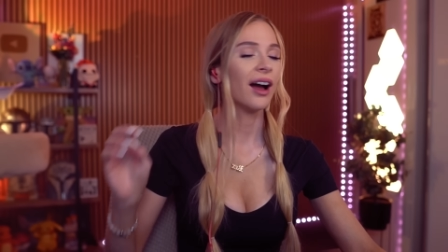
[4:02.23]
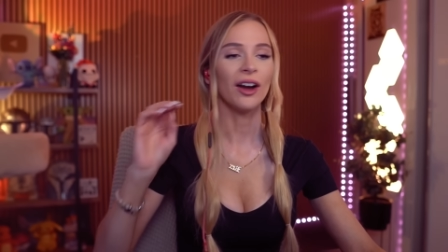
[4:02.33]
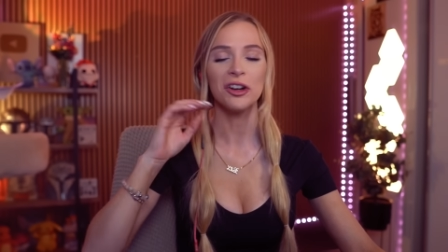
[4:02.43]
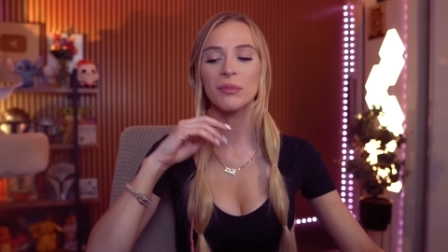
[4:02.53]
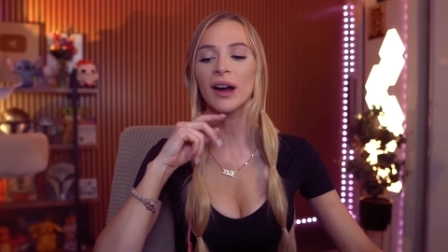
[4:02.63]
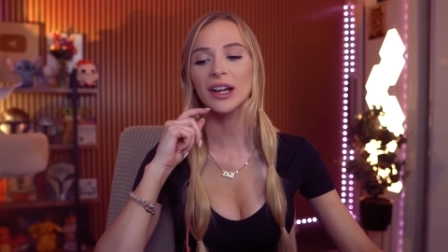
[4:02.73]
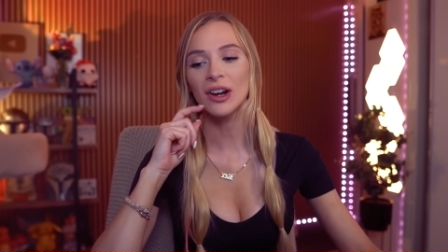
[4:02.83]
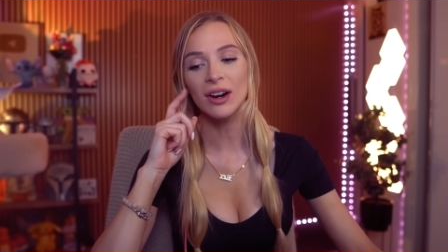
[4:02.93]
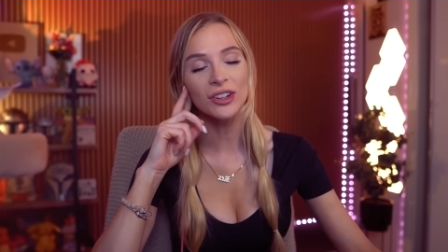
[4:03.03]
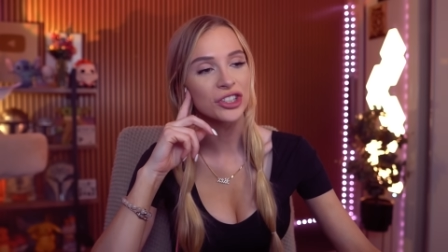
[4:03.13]
Oh my
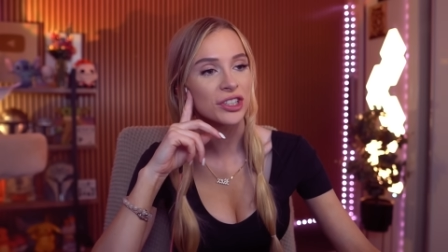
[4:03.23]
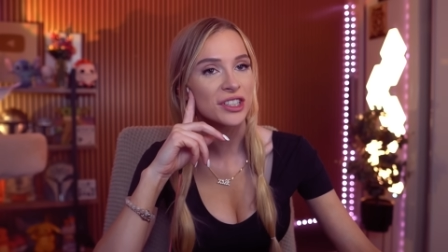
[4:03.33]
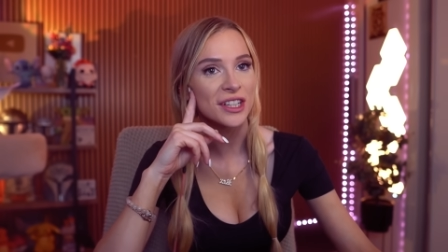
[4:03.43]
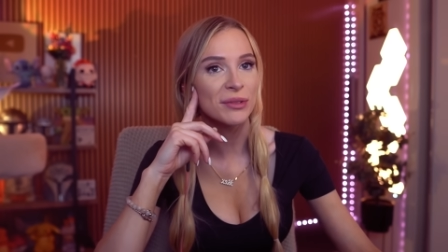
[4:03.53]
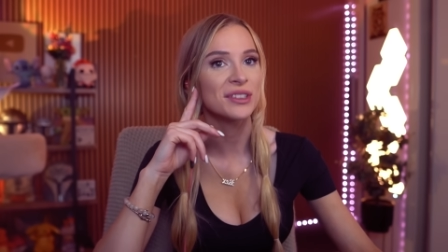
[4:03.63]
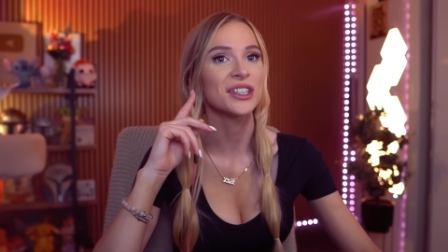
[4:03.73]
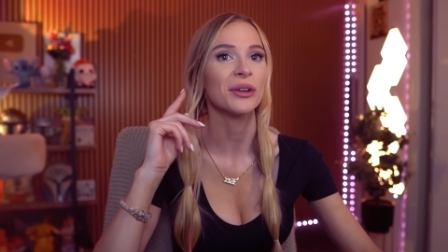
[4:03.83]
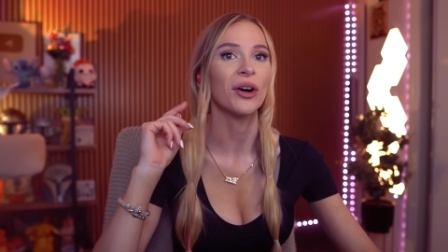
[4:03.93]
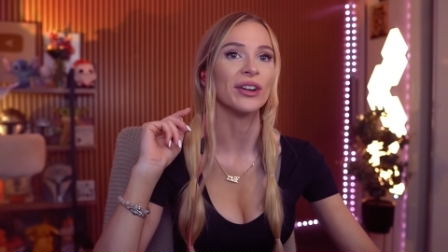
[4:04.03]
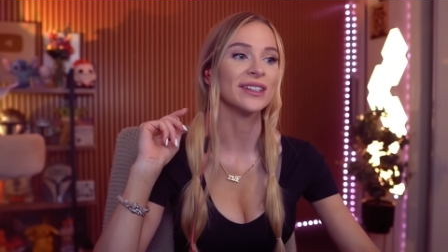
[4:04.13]
gosh, she was
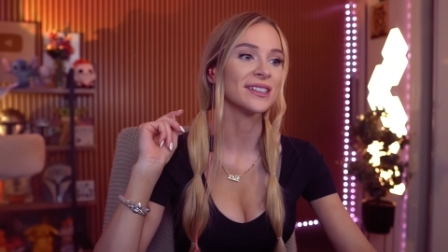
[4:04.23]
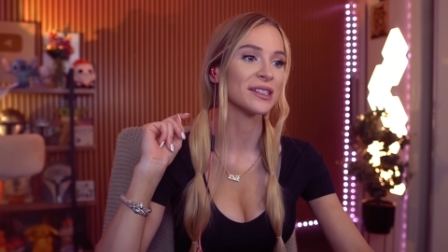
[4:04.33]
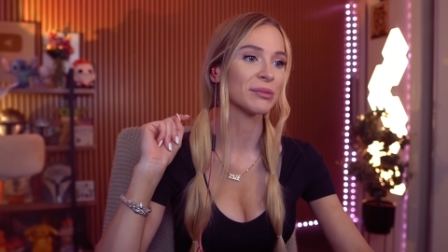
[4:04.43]
so honest as